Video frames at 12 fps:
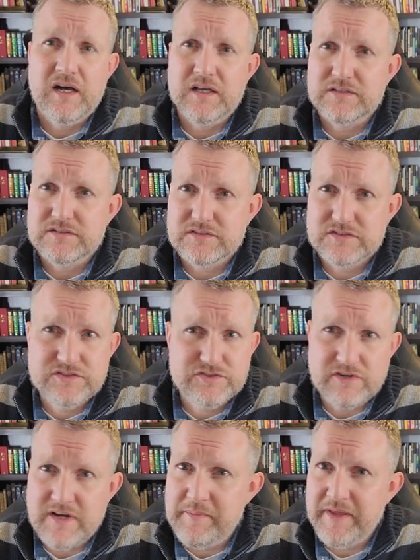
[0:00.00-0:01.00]

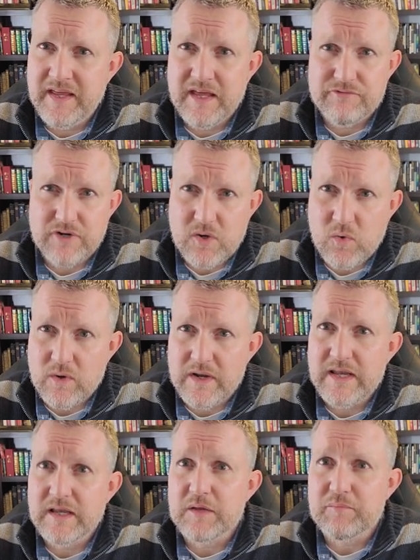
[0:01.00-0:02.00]
streaming and
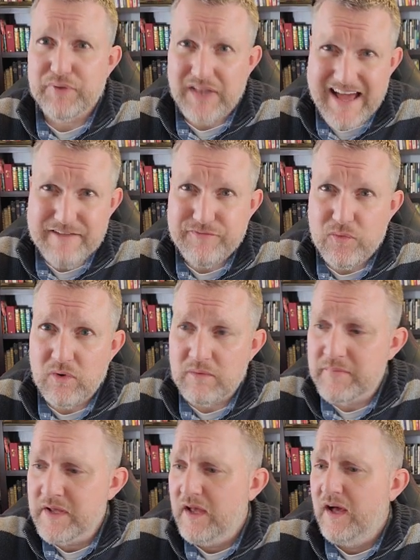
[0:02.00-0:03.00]
recording
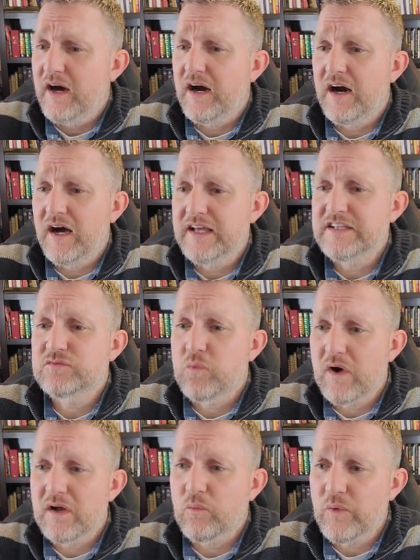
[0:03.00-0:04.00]
platform is
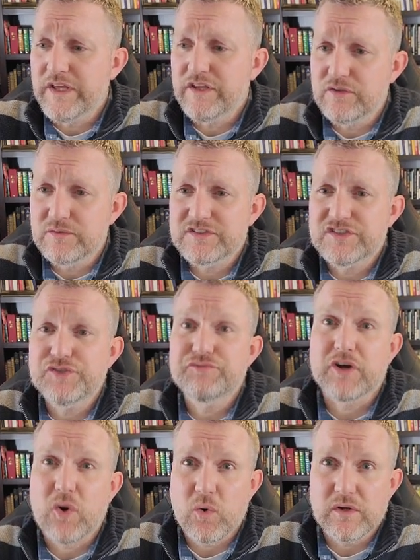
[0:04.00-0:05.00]
what we use to
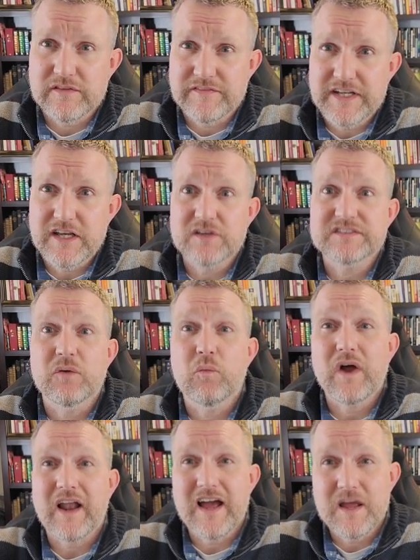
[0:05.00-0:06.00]
record the videos and
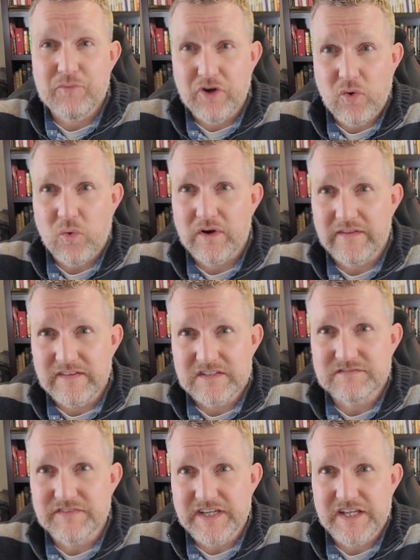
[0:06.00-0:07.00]
what I am recording this
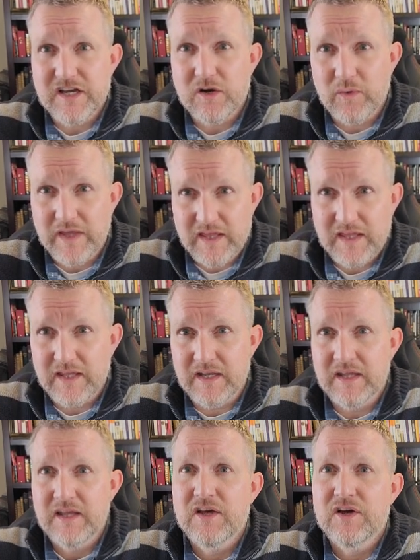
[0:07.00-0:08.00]
video in
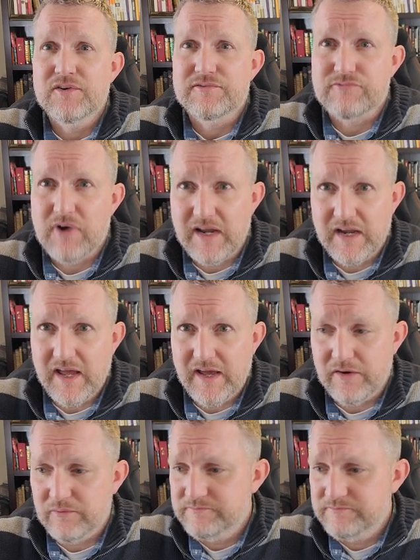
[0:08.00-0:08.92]
right now.